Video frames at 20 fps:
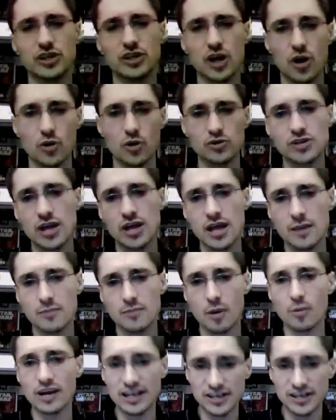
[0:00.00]
goes, but
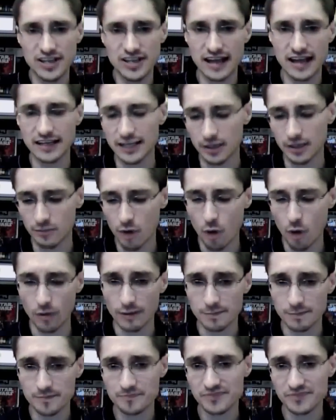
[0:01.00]
we'll get into that in a moment.
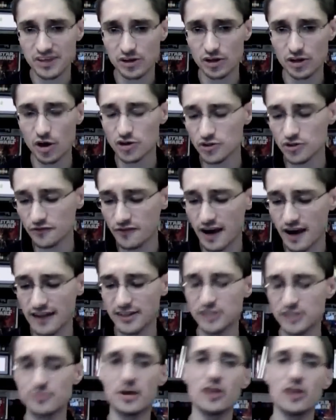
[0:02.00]
You can also find
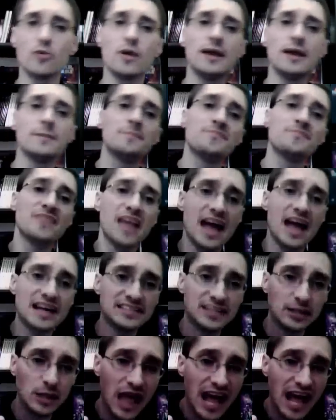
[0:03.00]
this, by the way, as
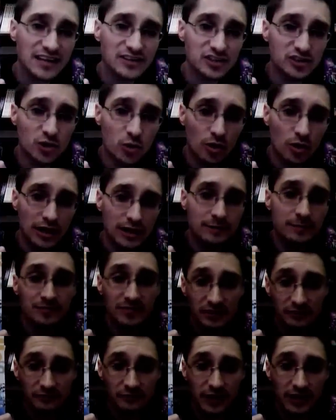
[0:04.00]
the last story,
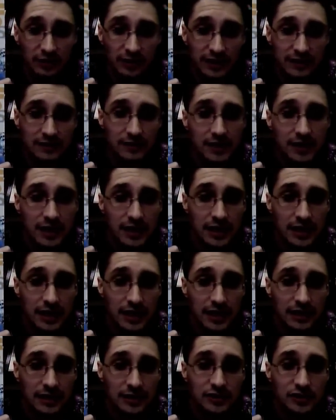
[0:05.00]
fittingly,
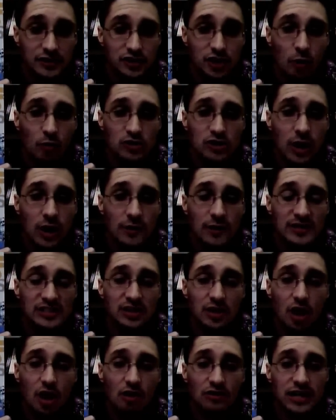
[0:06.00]
in Star Wars Omnibus A
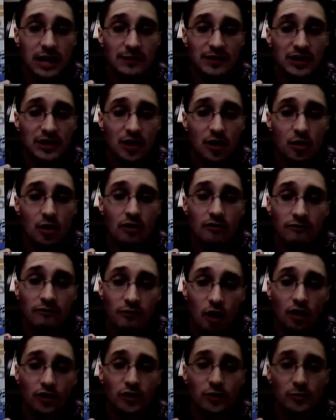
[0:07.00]
Long Time Ago,
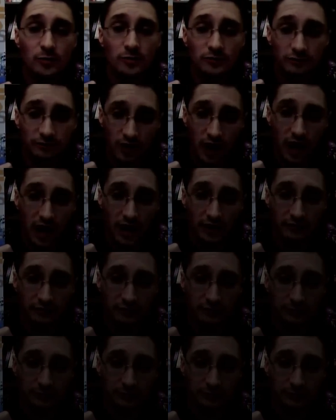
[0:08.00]
Volume 5.